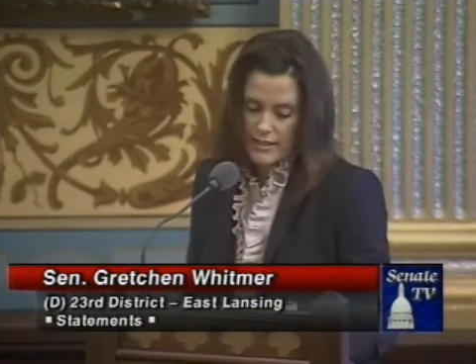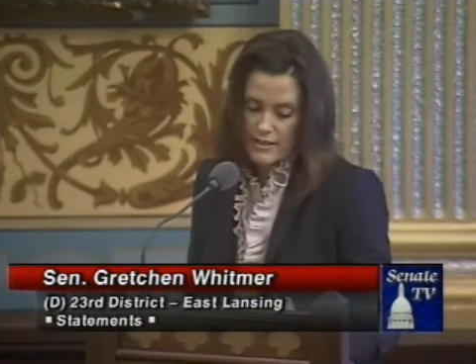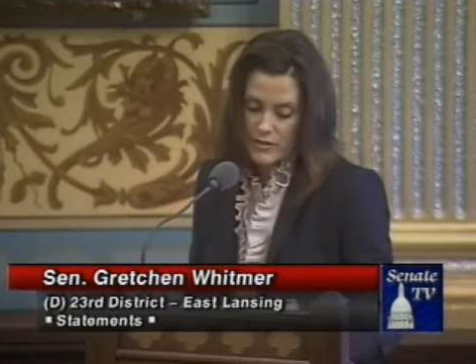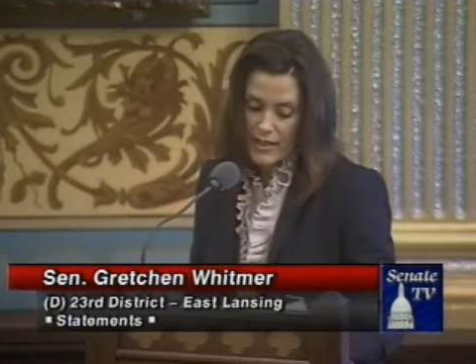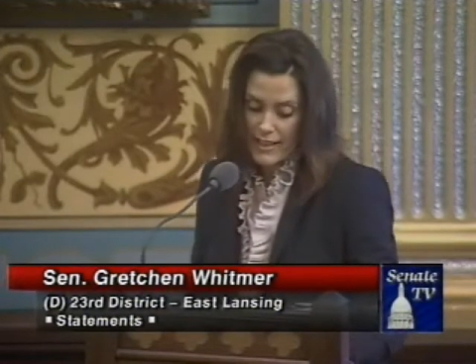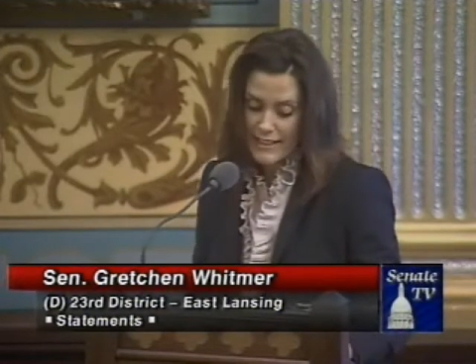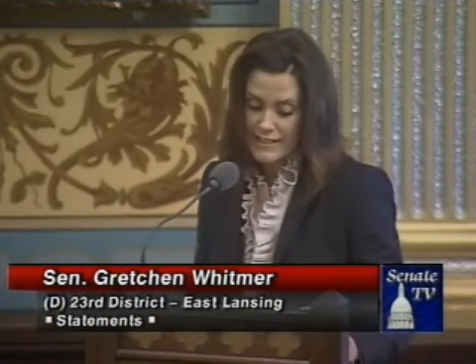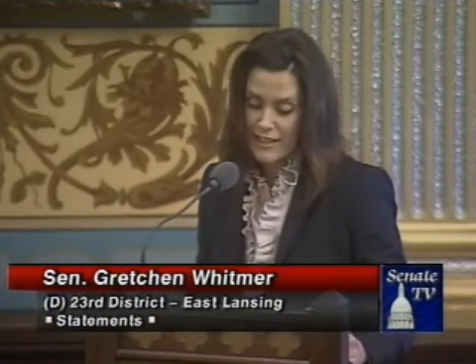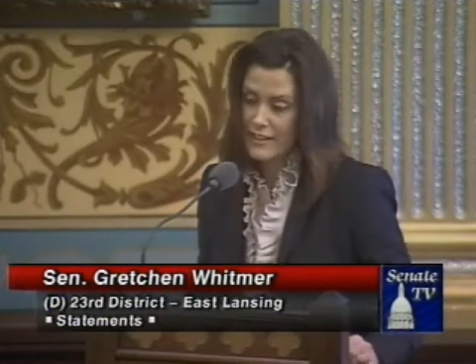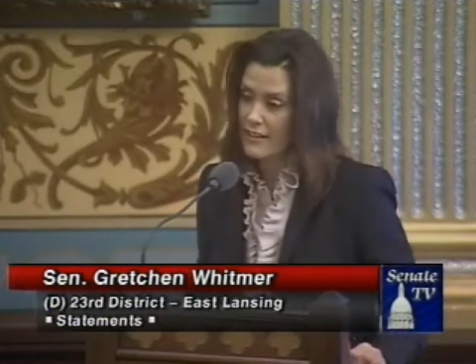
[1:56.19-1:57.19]
So I got to
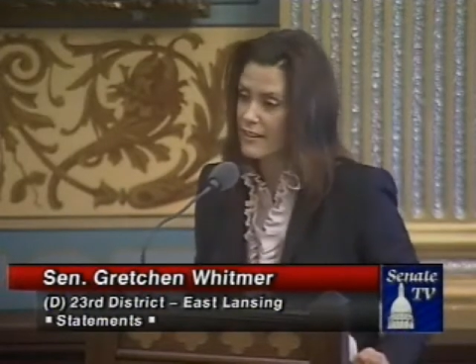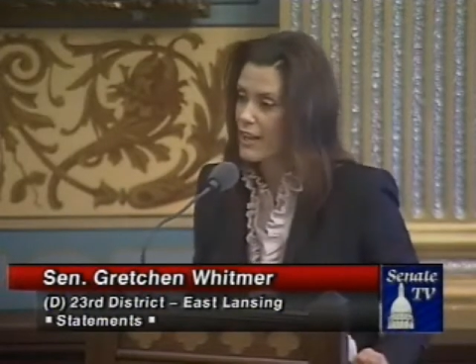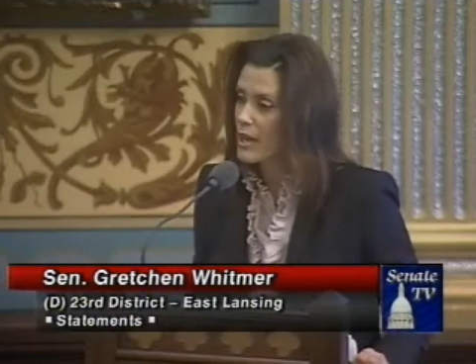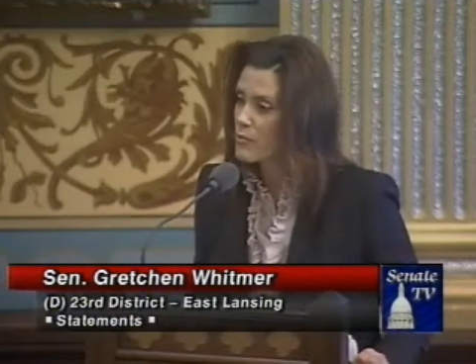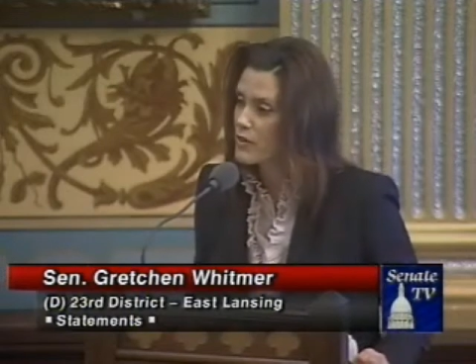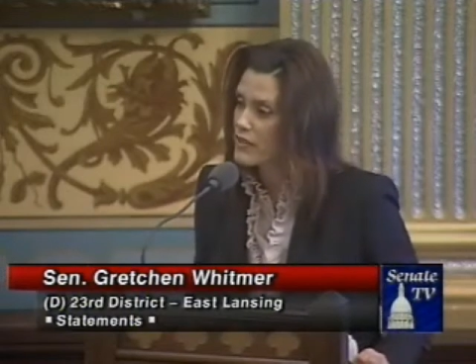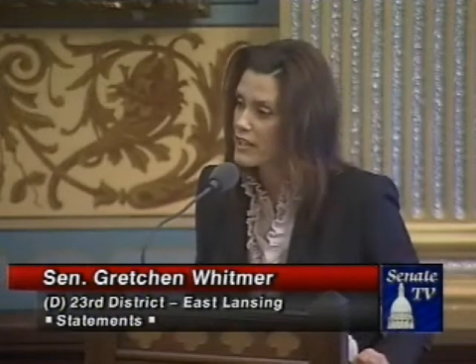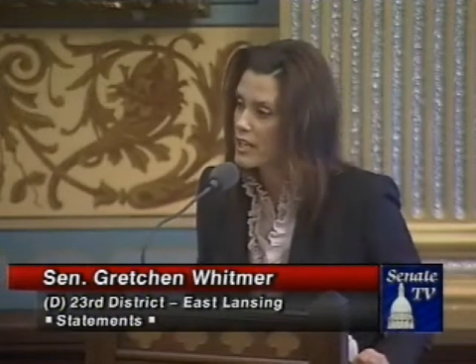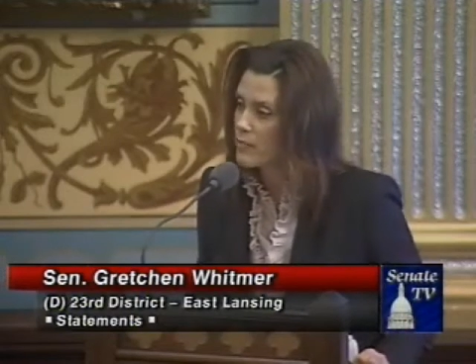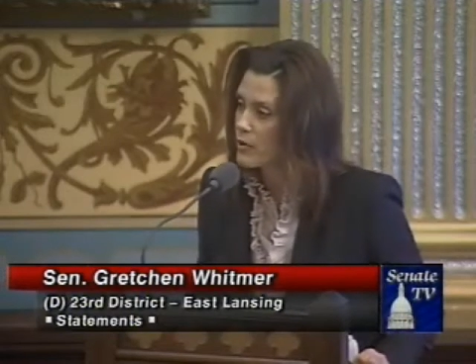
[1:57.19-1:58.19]
tell you, I'm with the
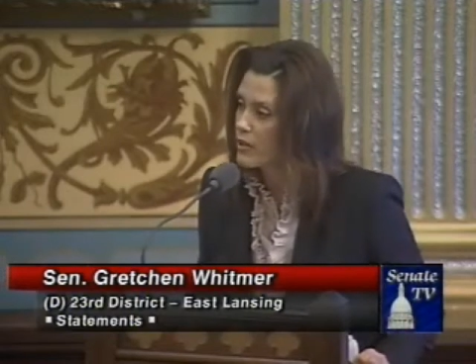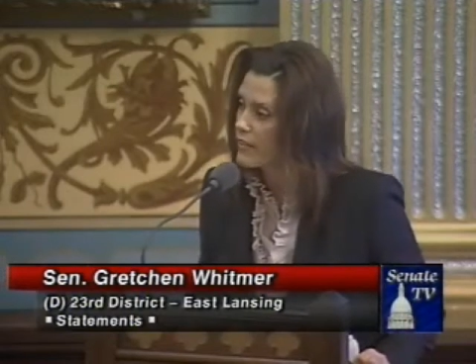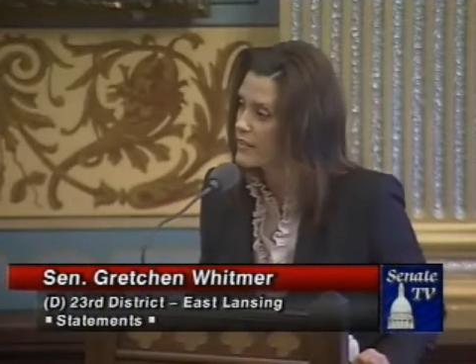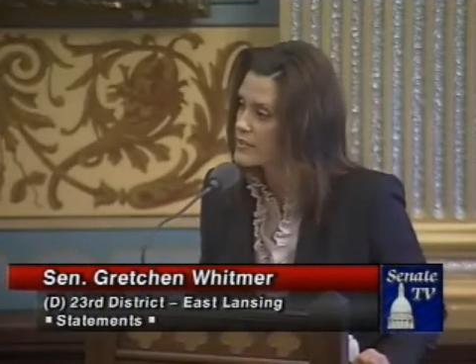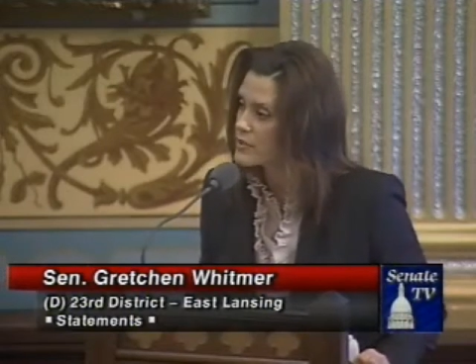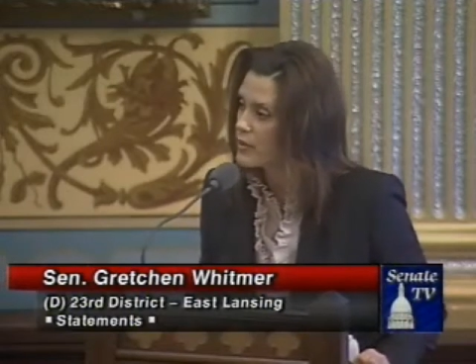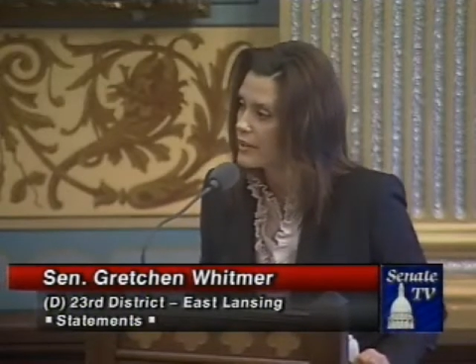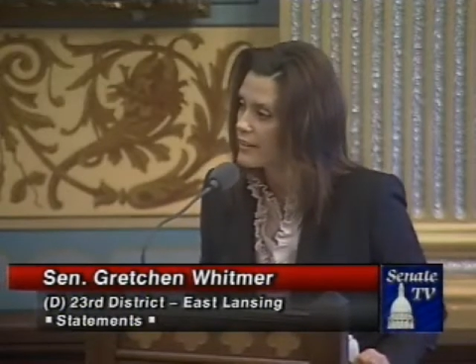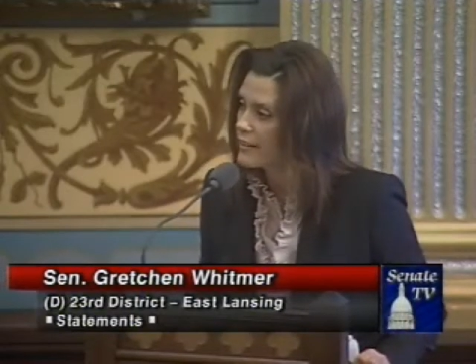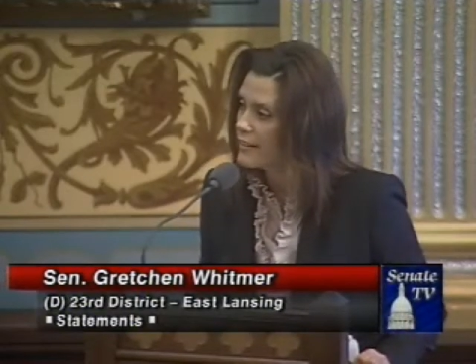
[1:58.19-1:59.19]
Gipper on this one.